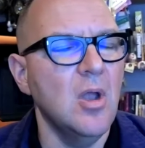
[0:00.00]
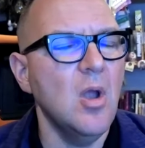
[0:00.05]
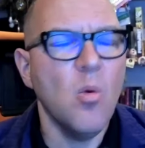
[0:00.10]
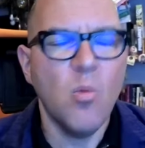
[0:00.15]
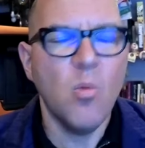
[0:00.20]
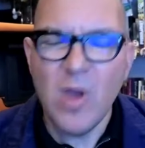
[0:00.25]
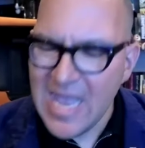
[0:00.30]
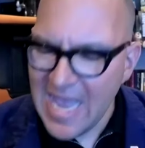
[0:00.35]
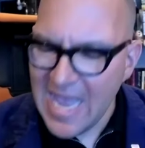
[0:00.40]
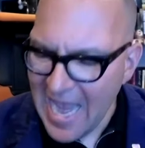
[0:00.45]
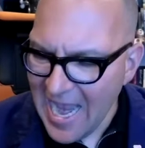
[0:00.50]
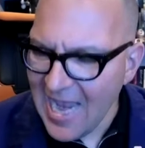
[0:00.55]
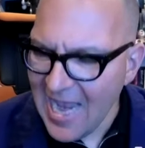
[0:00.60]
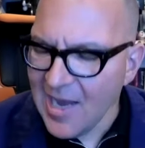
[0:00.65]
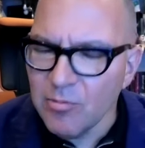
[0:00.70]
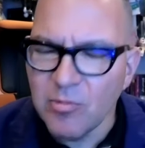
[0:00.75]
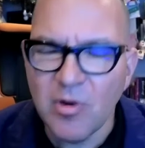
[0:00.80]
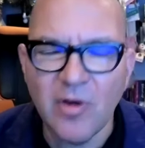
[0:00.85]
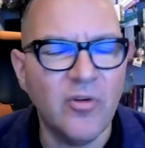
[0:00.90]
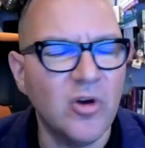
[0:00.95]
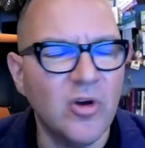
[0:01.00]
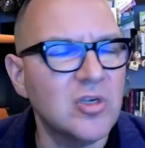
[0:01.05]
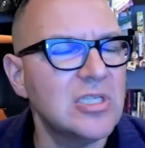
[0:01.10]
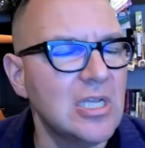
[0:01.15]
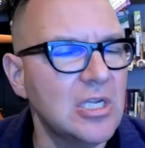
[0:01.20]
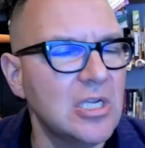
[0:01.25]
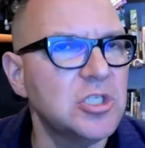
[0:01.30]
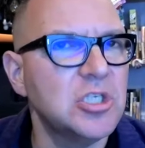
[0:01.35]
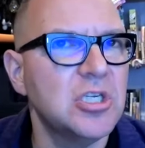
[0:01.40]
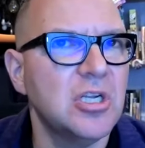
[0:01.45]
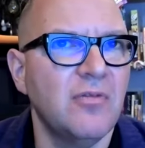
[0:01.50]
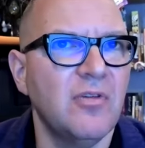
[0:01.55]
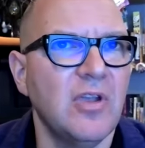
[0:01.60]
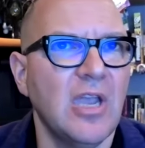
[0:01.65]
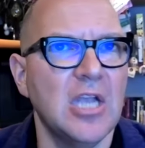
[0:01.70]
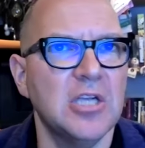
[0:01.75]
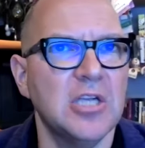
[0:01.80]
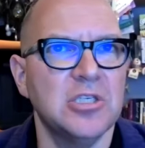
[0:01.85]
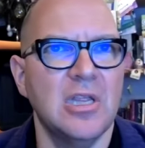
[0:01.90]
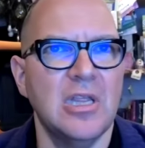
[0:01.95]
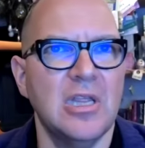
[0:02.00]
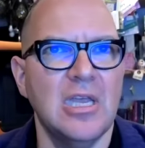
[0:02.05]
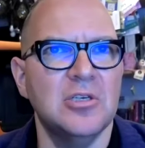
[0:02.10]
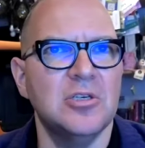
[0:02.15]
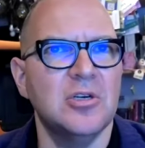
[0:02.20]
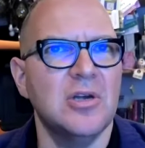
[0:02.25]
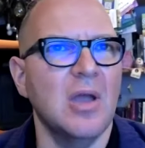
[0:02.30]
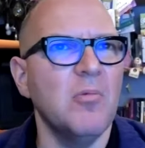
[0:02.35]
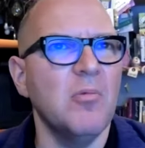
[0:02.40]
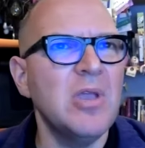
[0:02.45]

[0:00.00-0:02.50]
We can reverse the enshittification of the internet.